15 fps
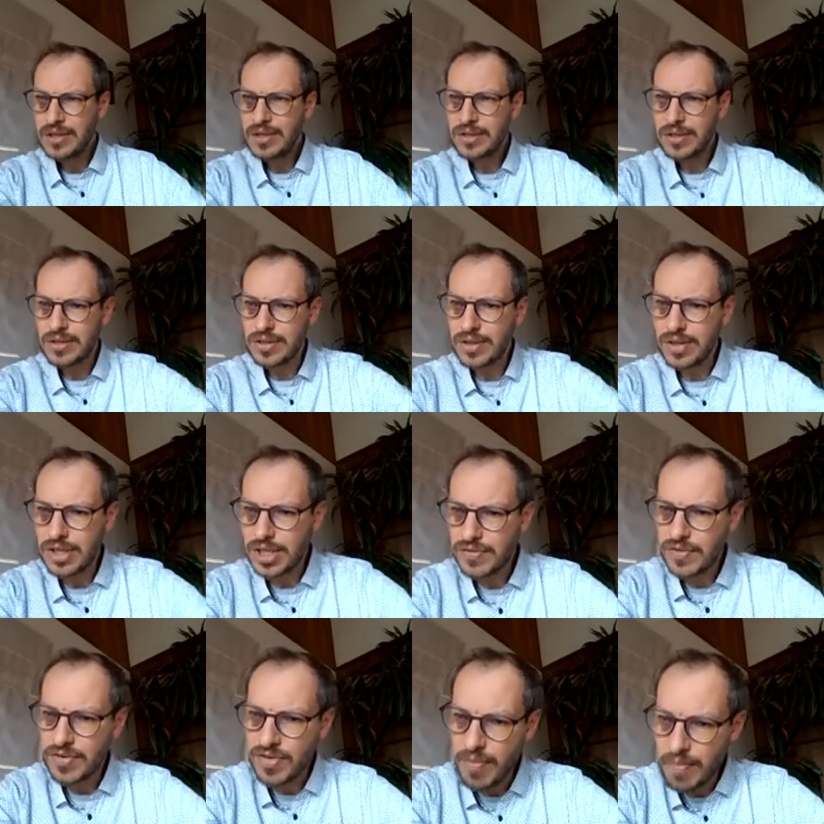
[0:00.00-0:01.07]
sociologists
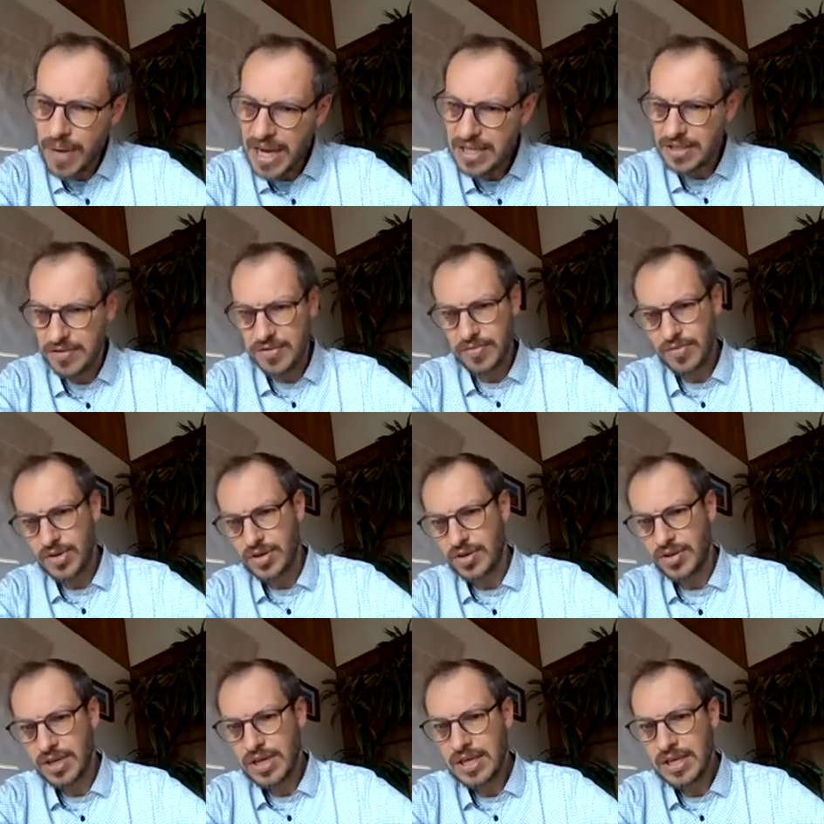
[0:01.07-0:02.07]
from different parts of the world.